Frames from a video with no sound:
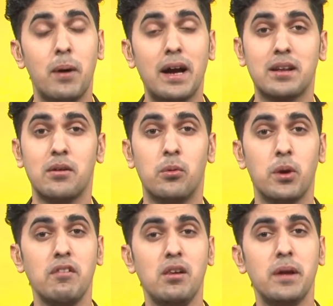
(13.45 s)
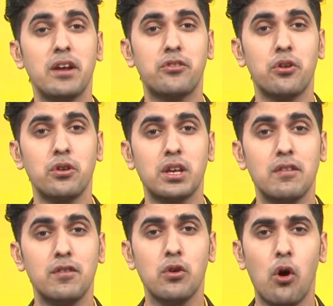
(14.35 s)
but we will make sure to
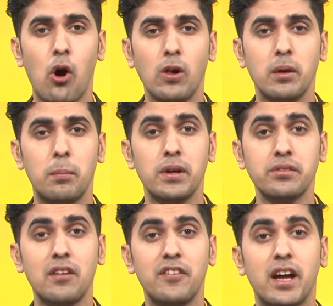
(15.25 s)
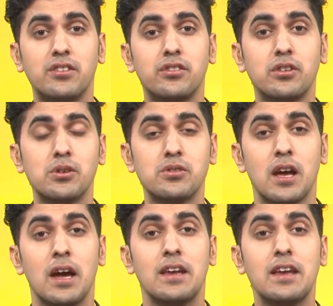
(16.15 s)
give you all the personal finance news
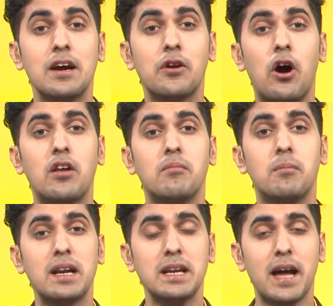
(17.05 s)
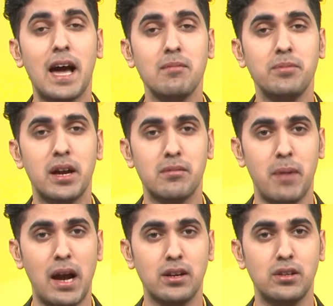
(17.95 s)
here on Money Time that
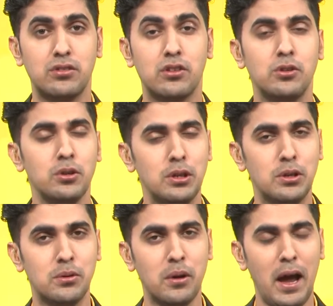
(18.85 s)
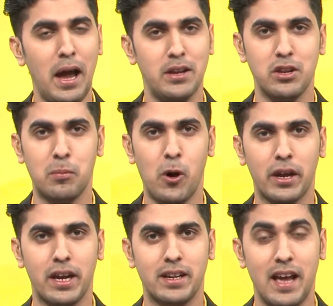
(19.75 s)
matters to you and your pocket.